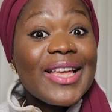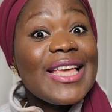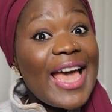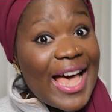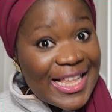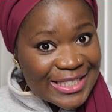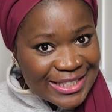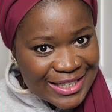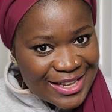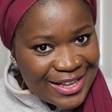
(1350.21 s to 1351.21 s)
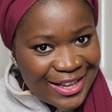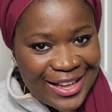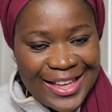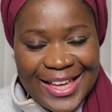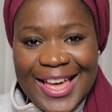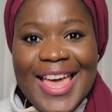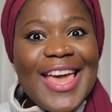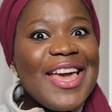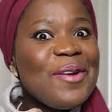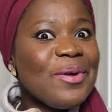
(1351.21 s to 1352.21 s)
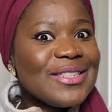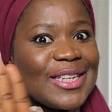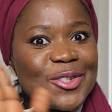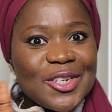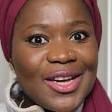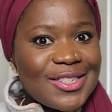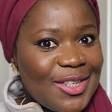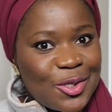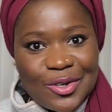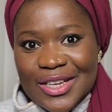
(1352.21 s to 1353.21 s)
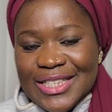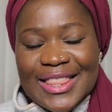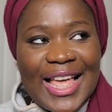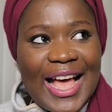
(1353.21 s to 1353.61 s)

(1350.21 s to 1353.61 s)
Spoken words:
yes, it was introduction to nursing.